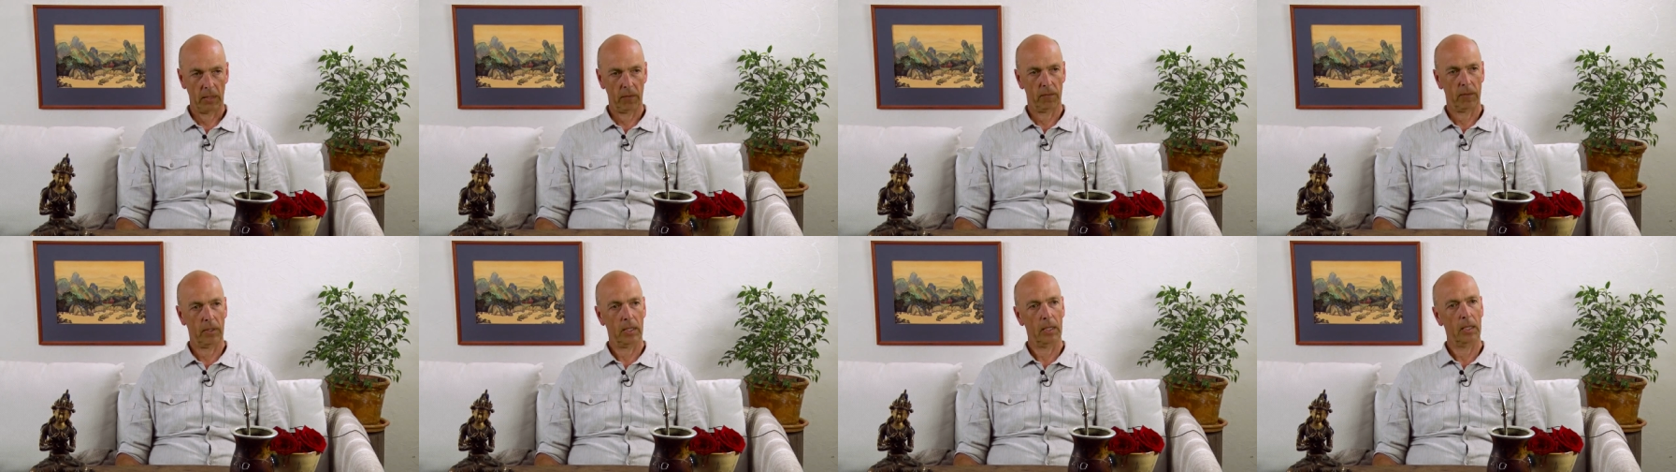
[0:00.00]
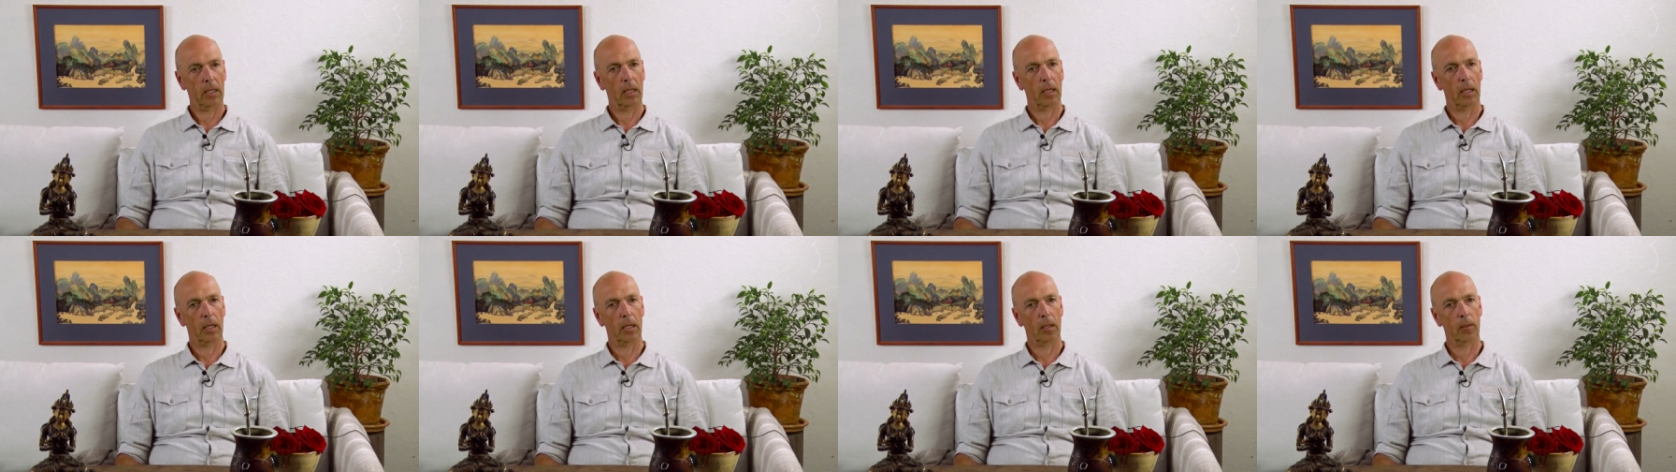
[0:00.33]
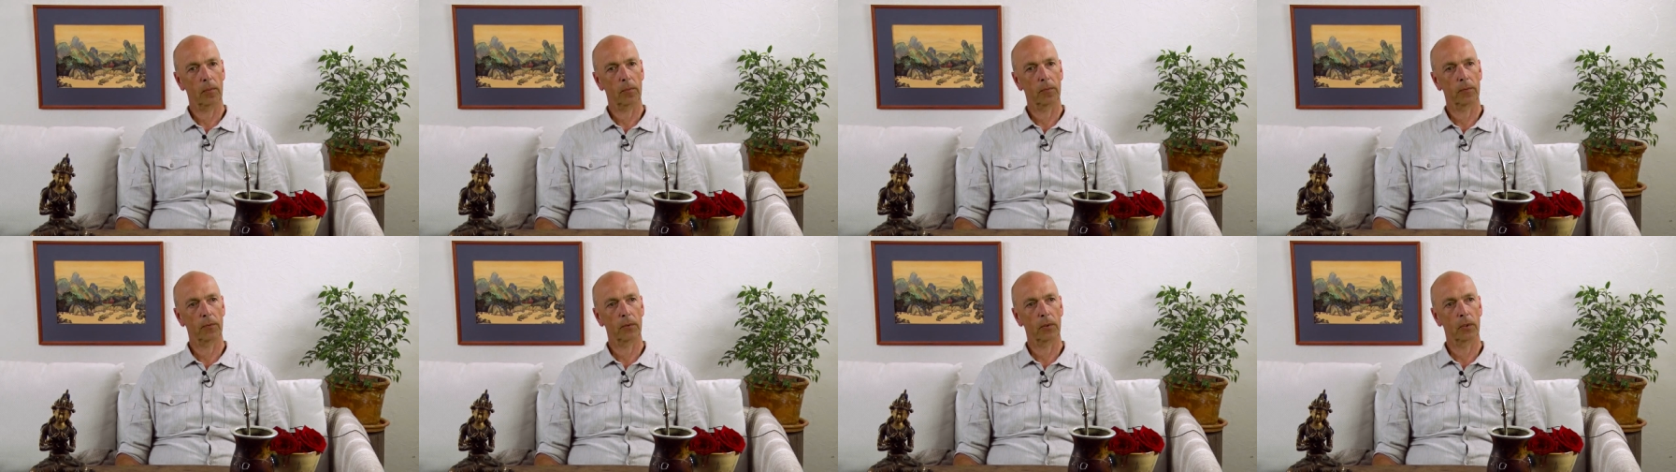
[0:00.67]
very
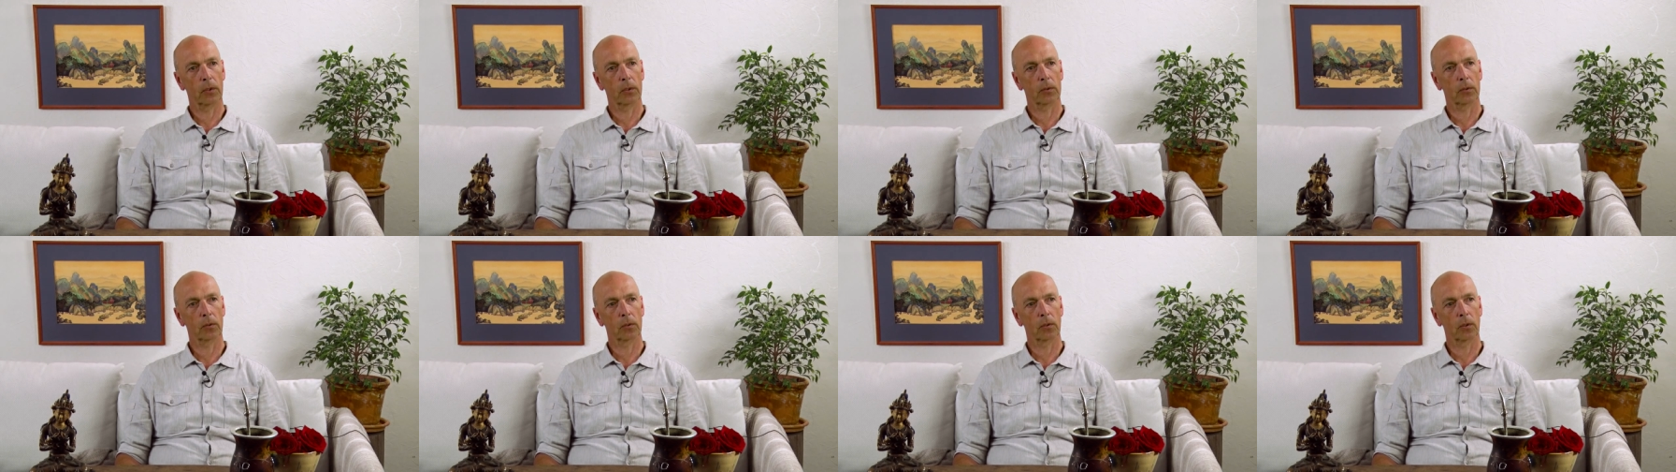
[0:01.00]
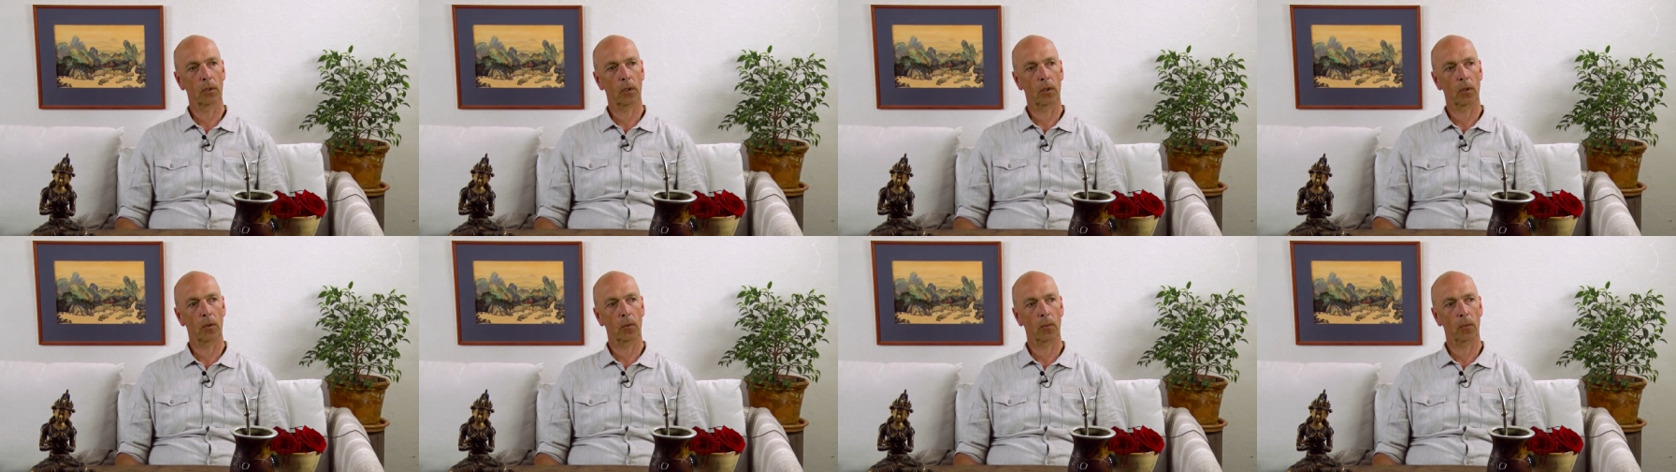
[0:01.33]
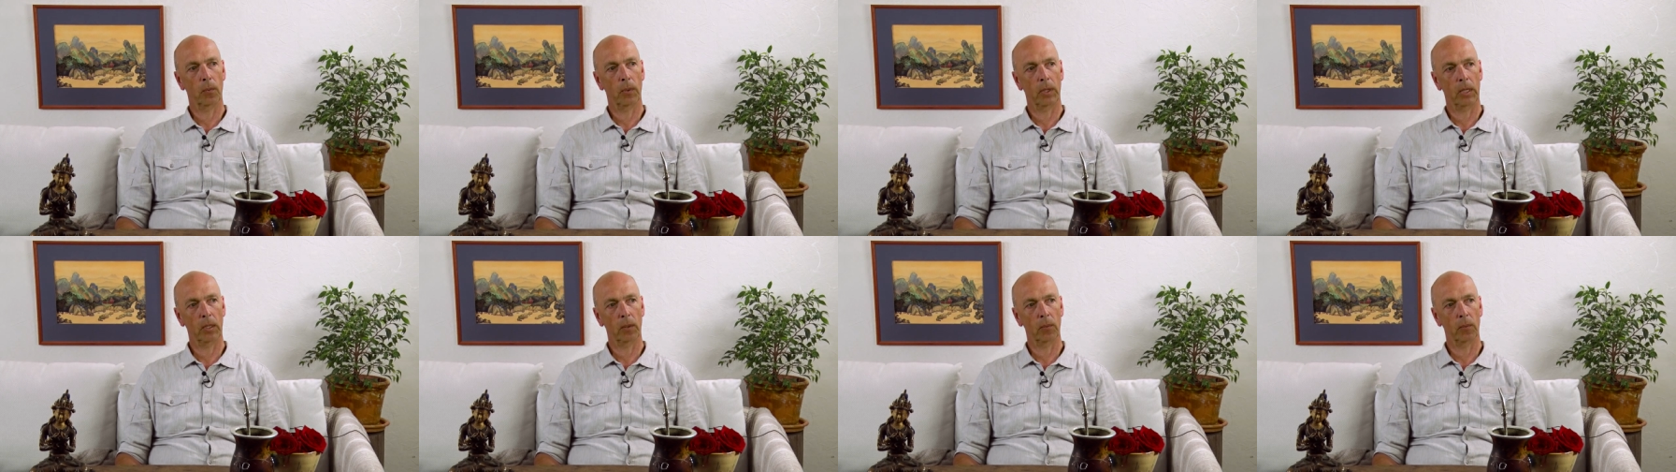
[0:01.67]
helpful to know
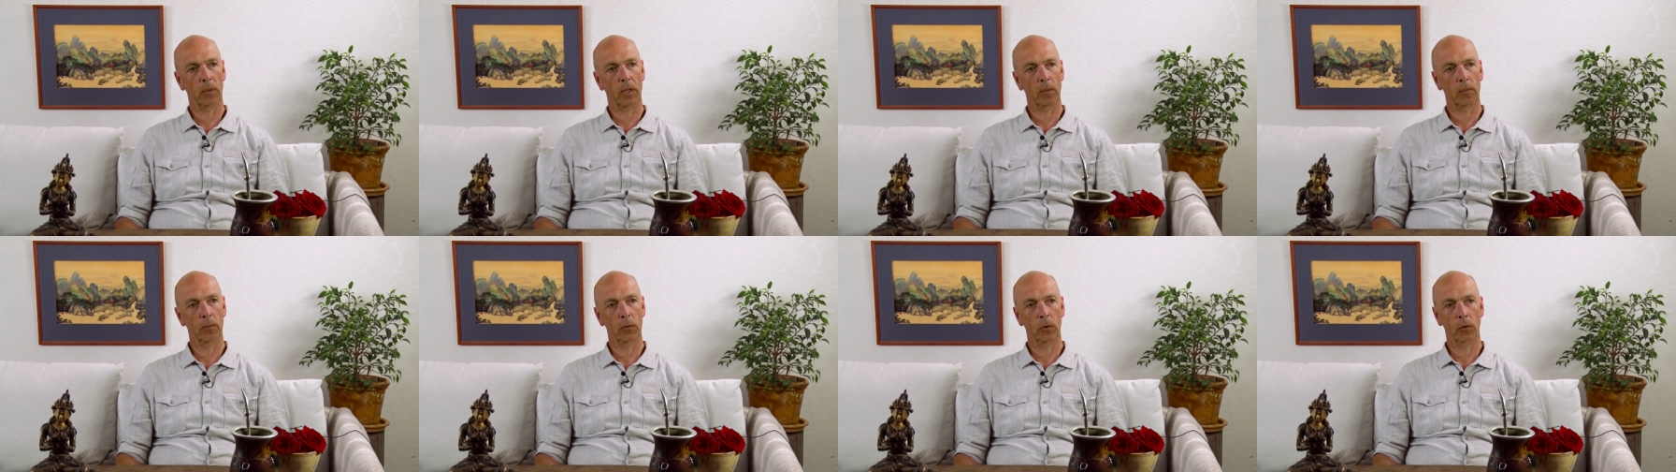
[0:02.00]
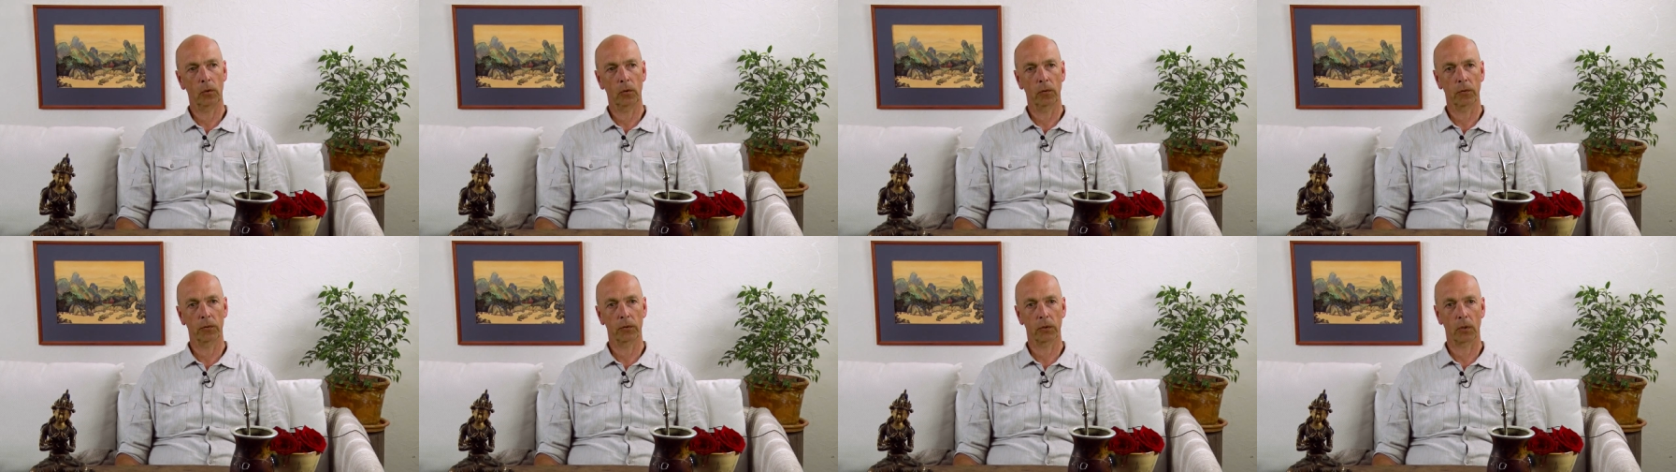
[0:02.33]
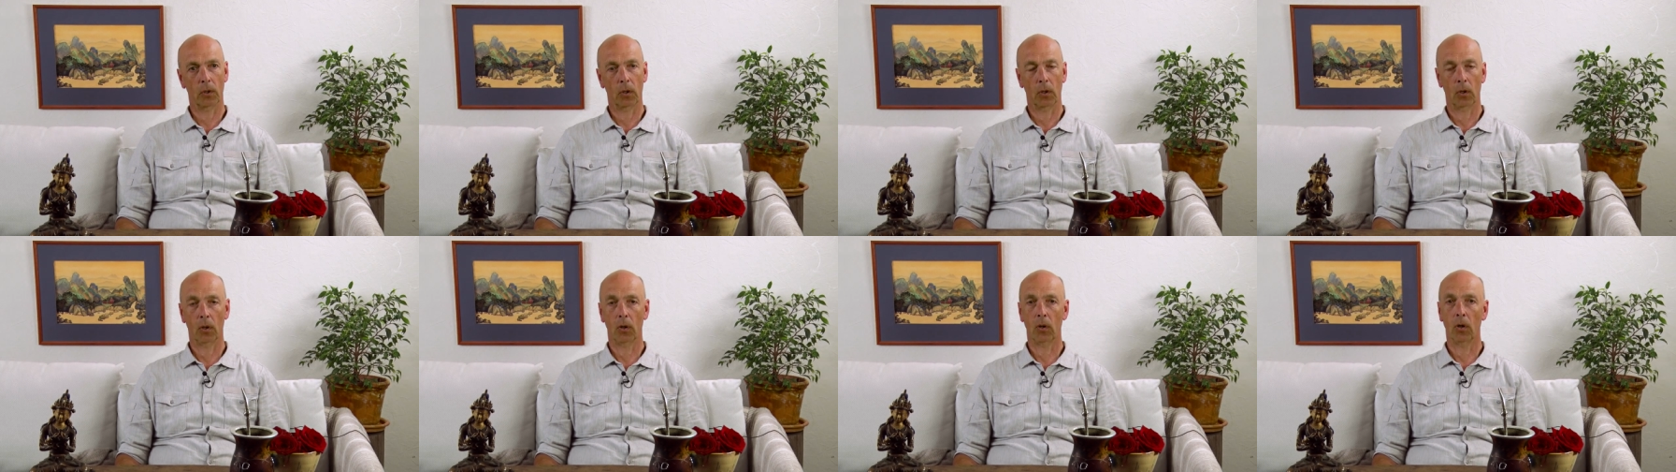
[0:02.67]
when one moves
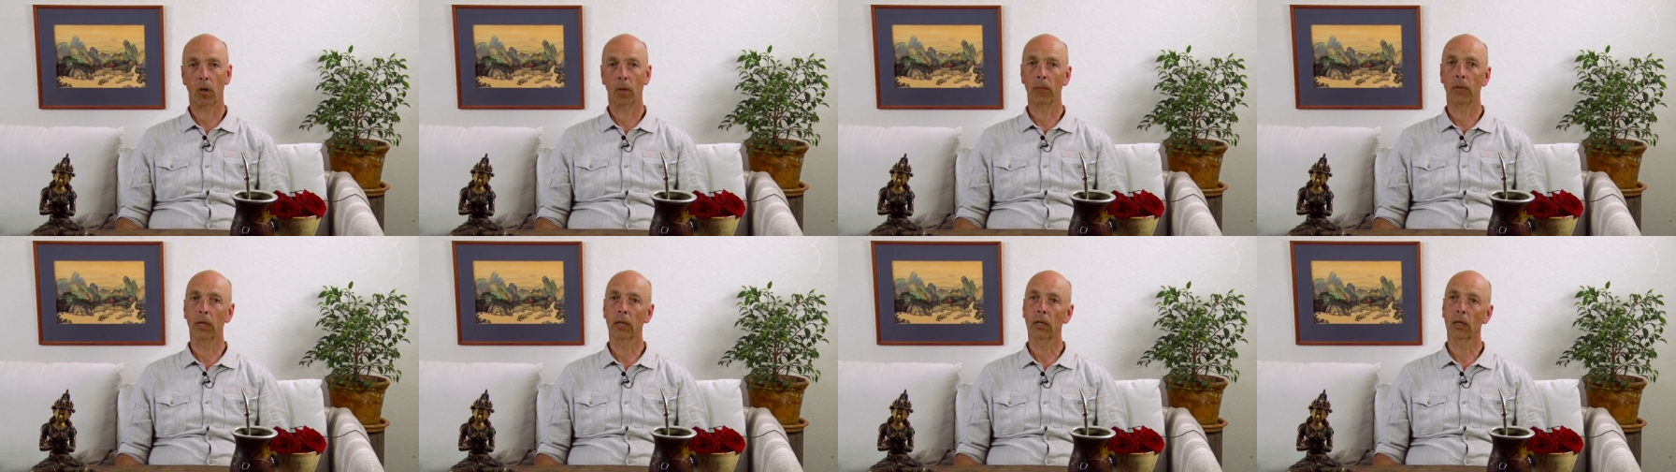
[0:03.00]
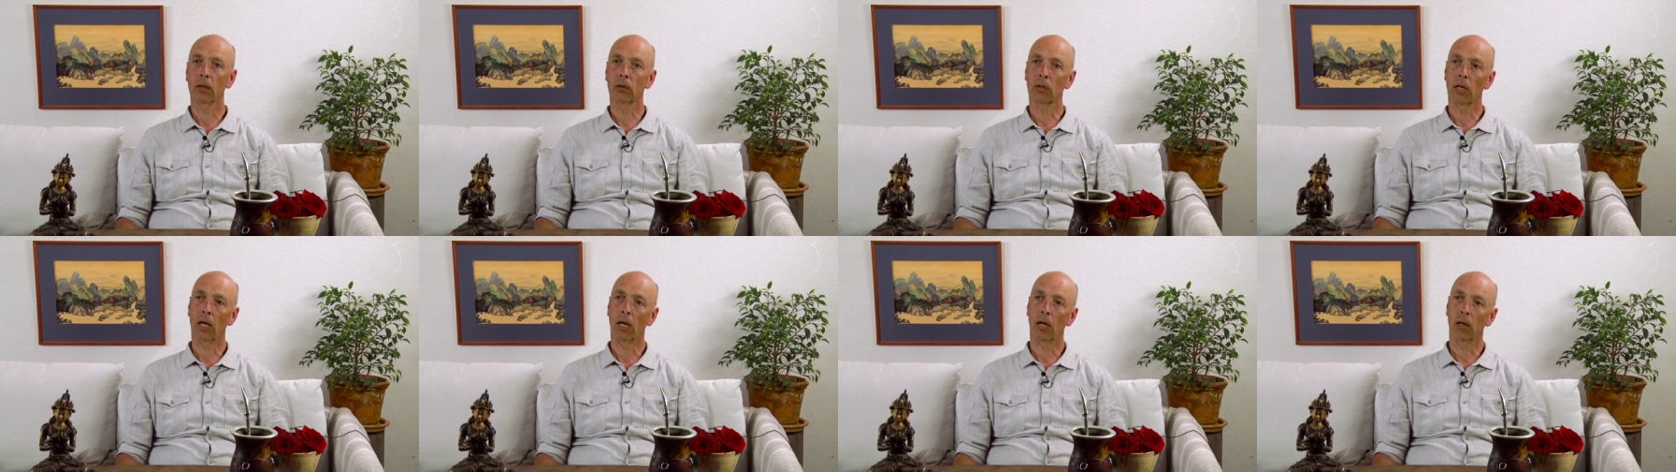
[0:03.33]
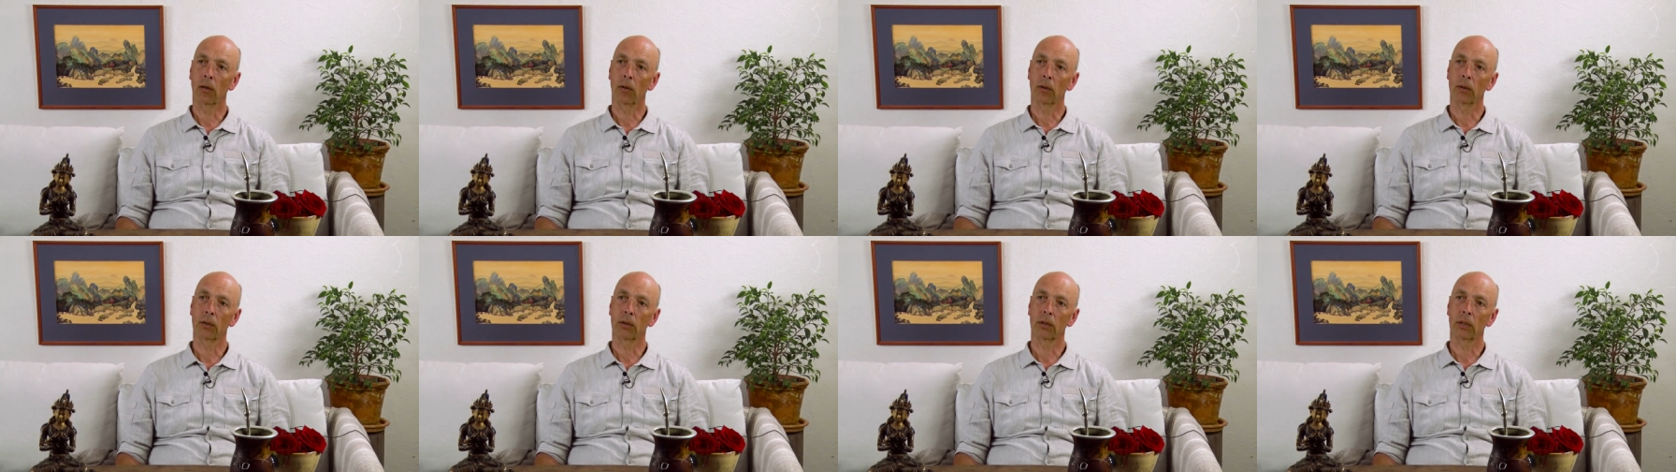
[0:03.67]
on common
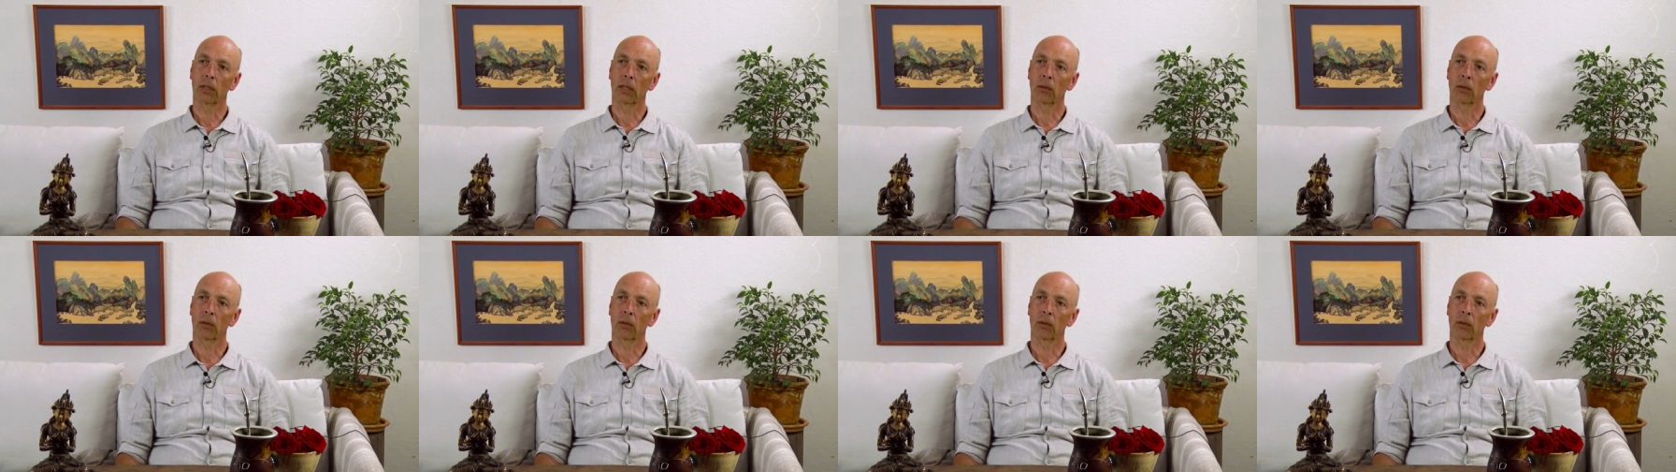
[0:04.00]
ground